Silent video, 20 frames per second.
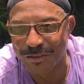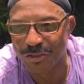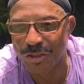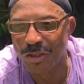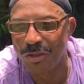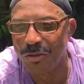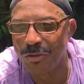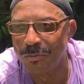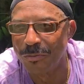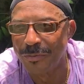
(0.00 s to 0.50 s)

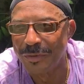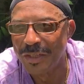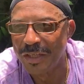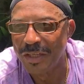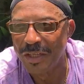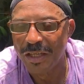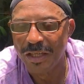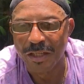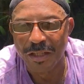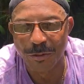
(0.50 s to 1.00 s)
So
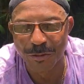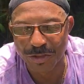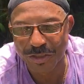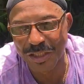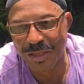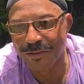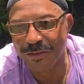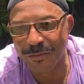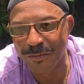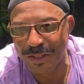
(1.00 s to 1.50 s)
there were
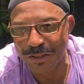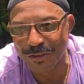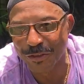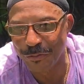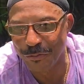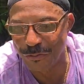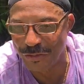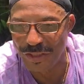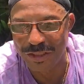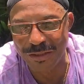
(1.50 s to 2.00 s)
7 of us
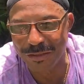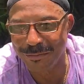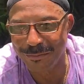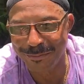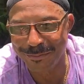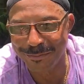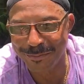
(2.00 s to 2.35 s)
to feed.